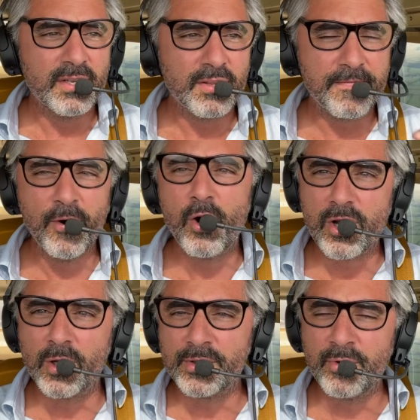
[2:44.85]
The Four
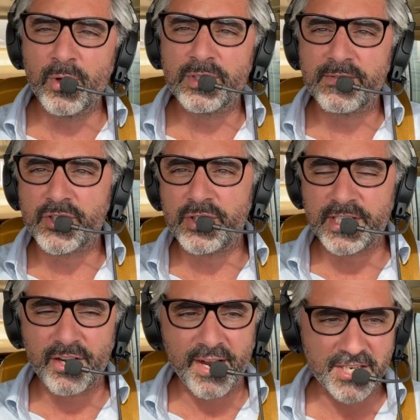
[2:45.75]
Golden Rules of
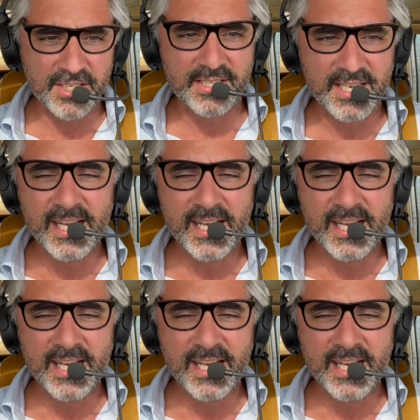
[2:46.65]
Choosing Your Agent,